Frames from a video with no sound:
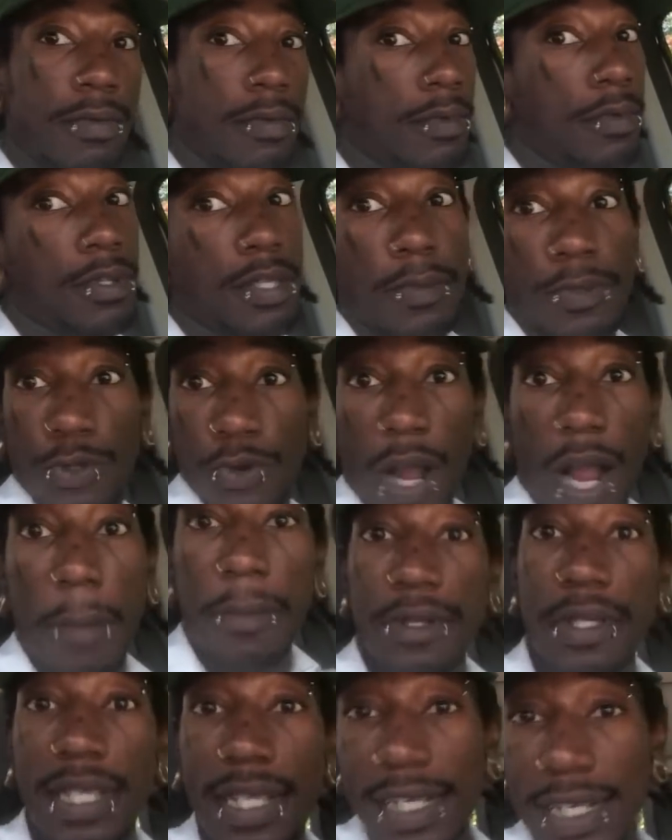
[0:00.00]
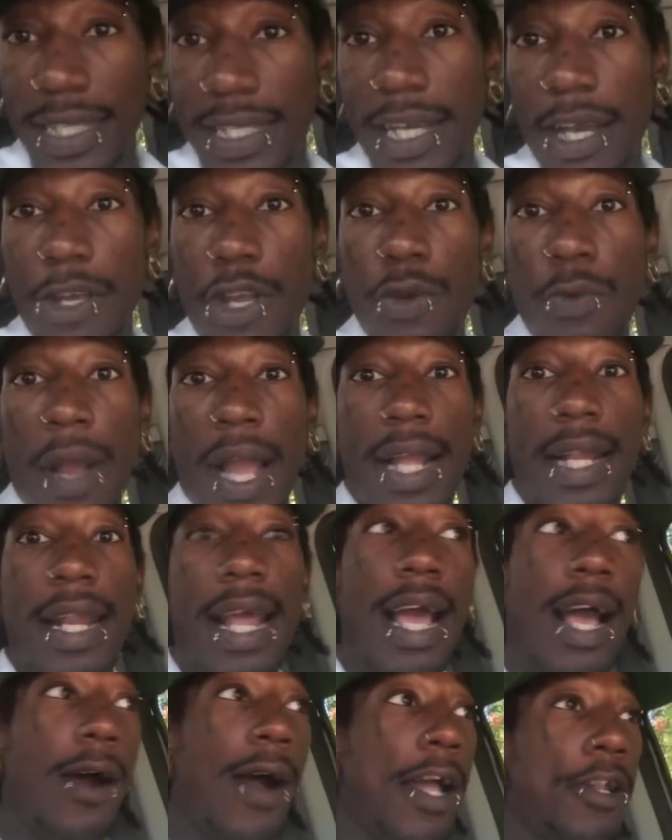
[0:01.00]
Subscribers can tell you right
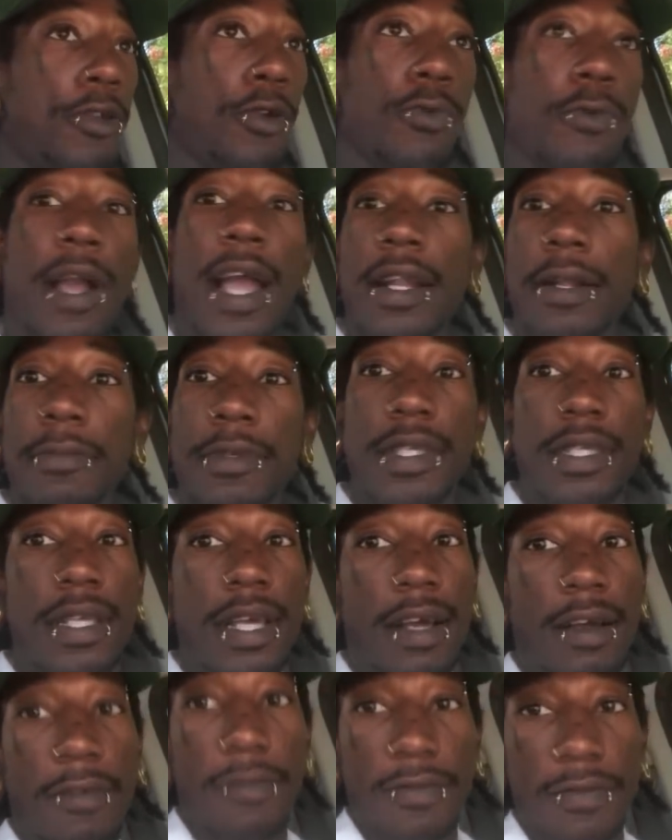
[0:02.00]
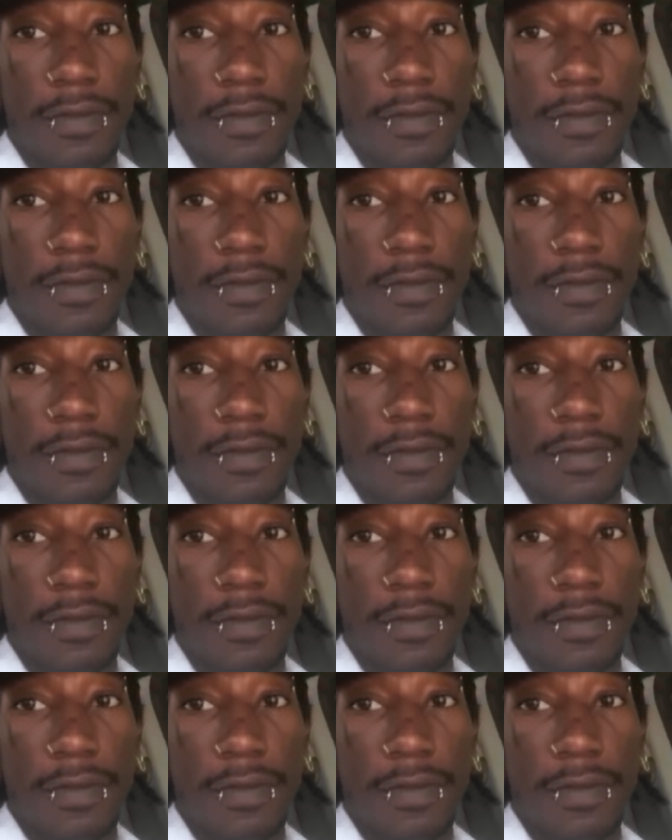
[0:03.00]
now, I do random stuff.